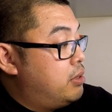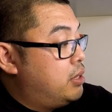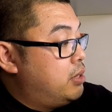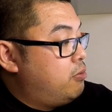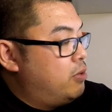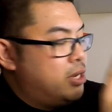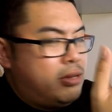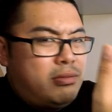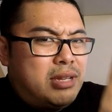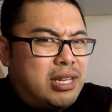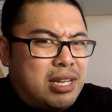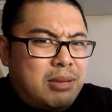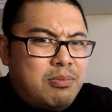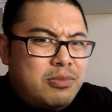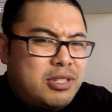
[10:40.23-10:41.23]
where they
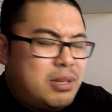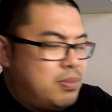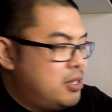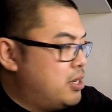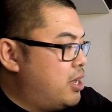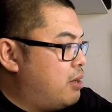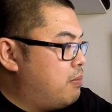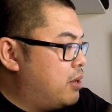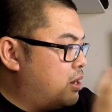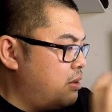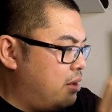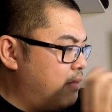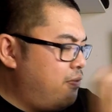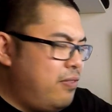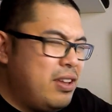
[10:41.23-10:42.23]
keep zipping down. But
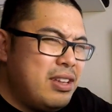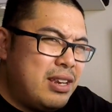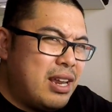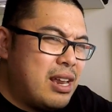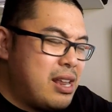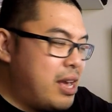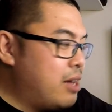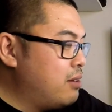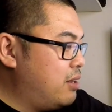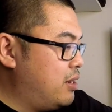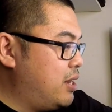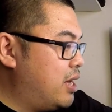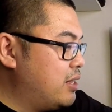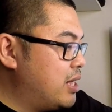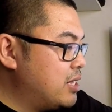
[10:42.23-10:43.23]
I figured that out, and
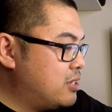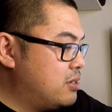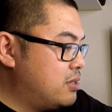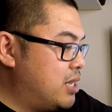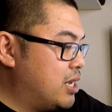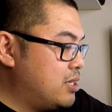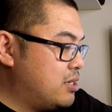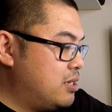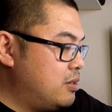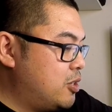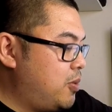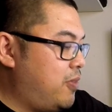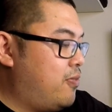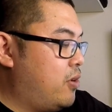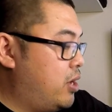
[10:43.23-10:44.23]
now that seems to
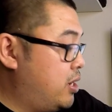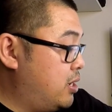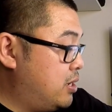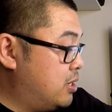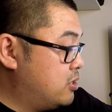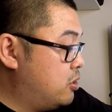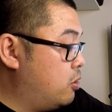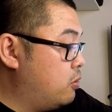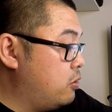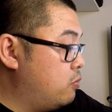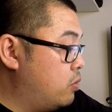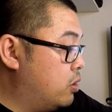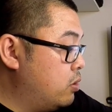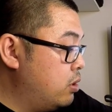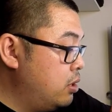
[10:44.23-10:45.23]
be fine, and that's holding
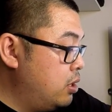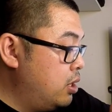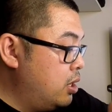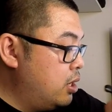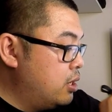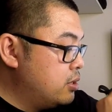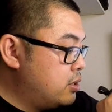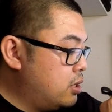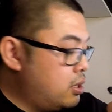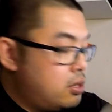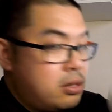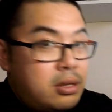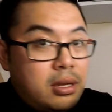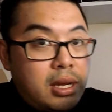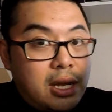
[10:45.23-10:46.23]
well. So
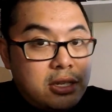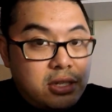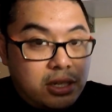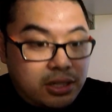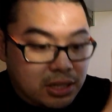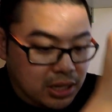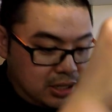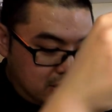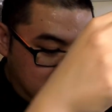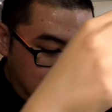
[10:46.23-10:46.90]
as you can see, it's the